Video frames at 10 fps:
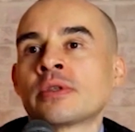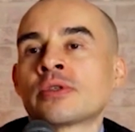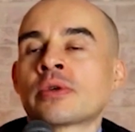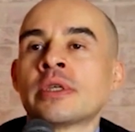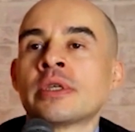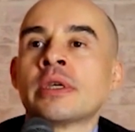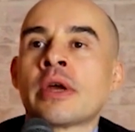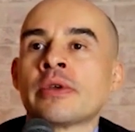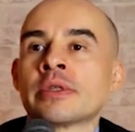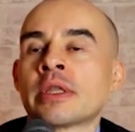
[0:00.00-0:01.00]
So key
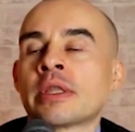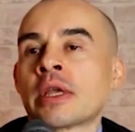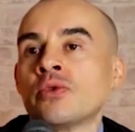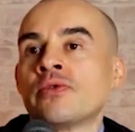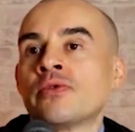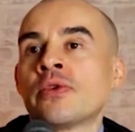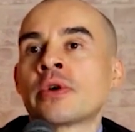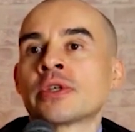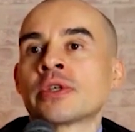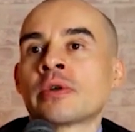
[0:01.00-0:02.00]
areas that they could
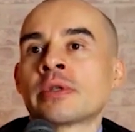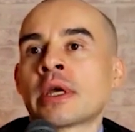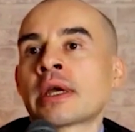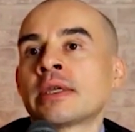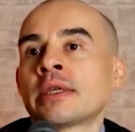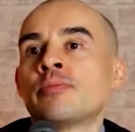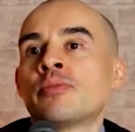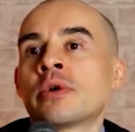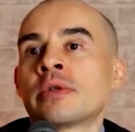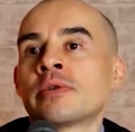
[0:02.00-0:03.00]
focus on They are key
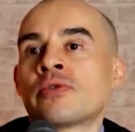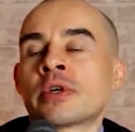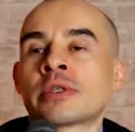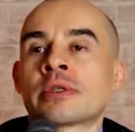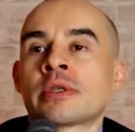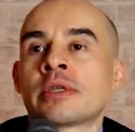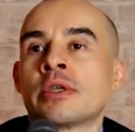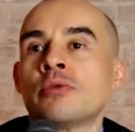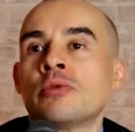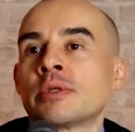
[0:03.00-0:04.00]
important for us as a
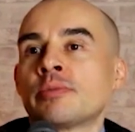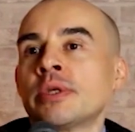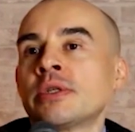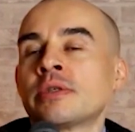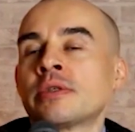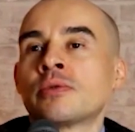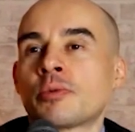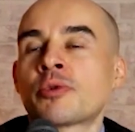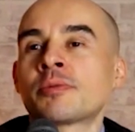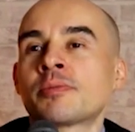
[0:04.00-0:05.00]
human species to
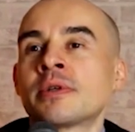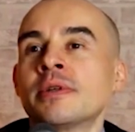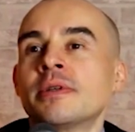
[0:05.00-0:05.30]
prosper.